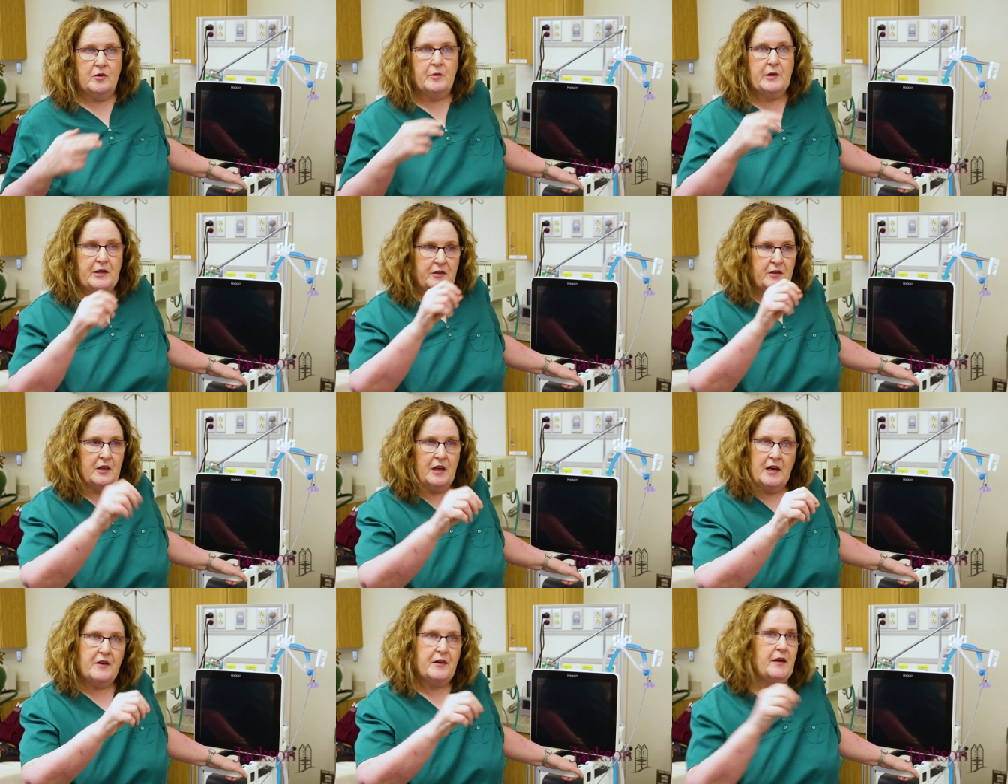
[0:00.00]
who is the
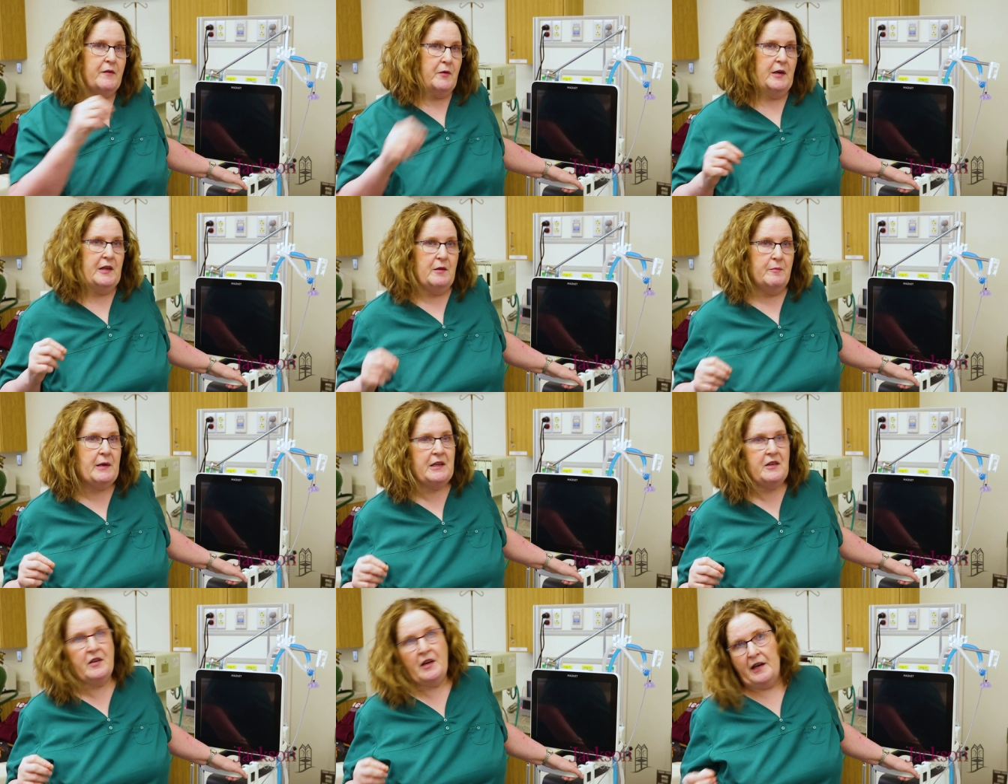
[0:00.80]
caregiver at the
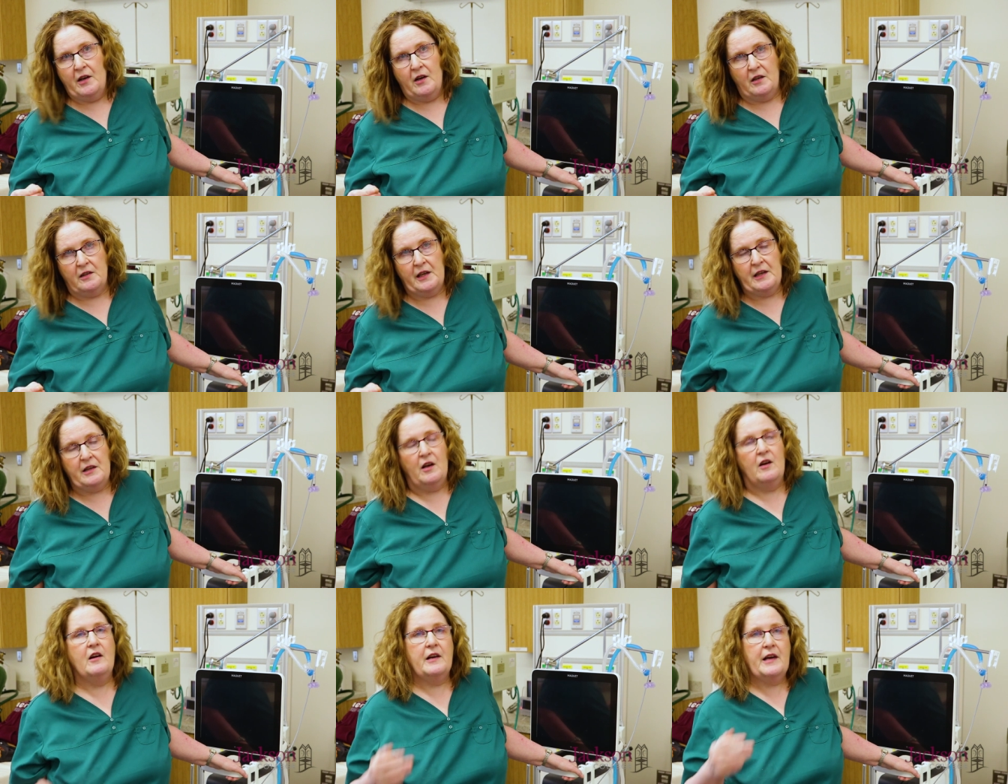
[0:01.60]
bedside all day
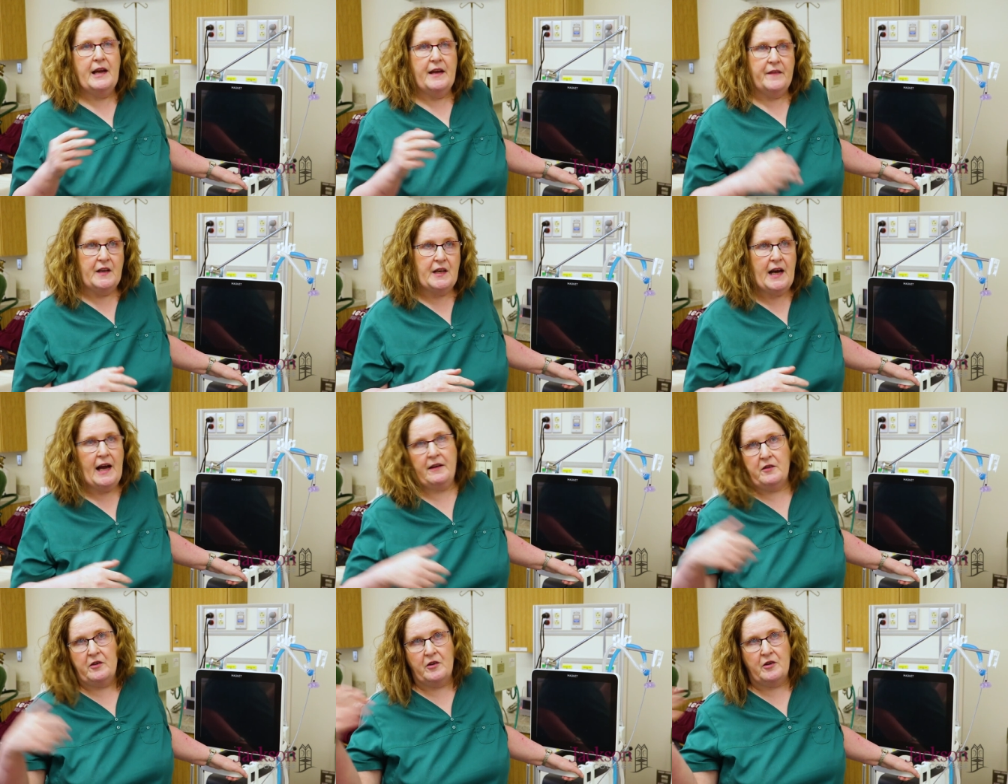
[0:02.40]
long and the
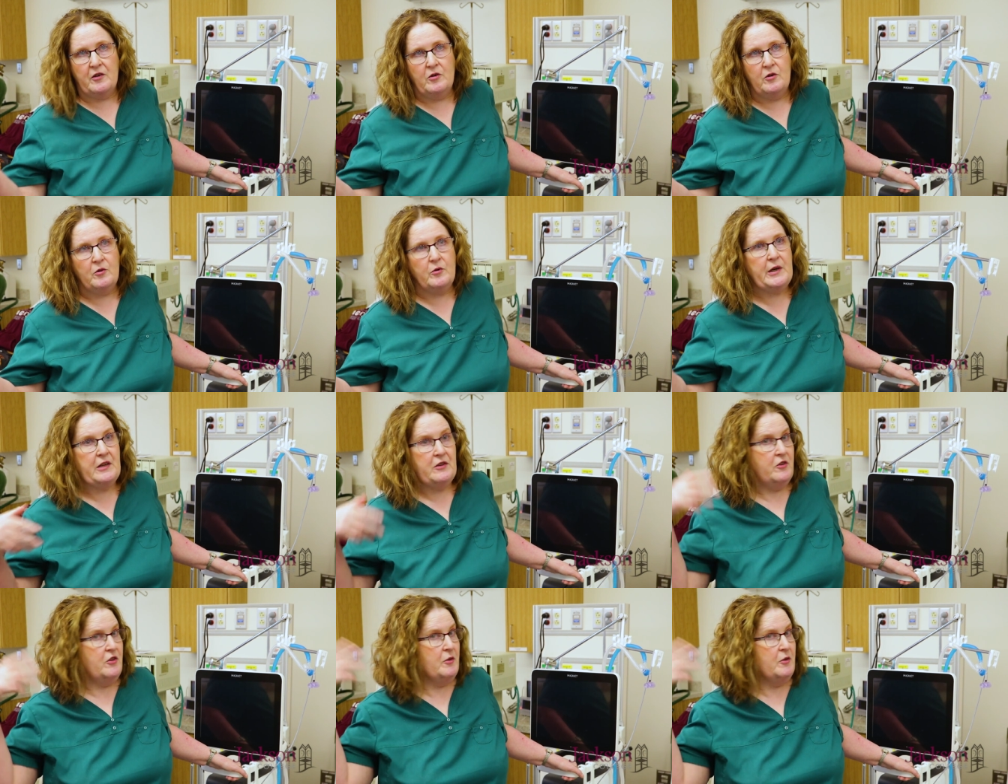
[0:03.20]
doctor who is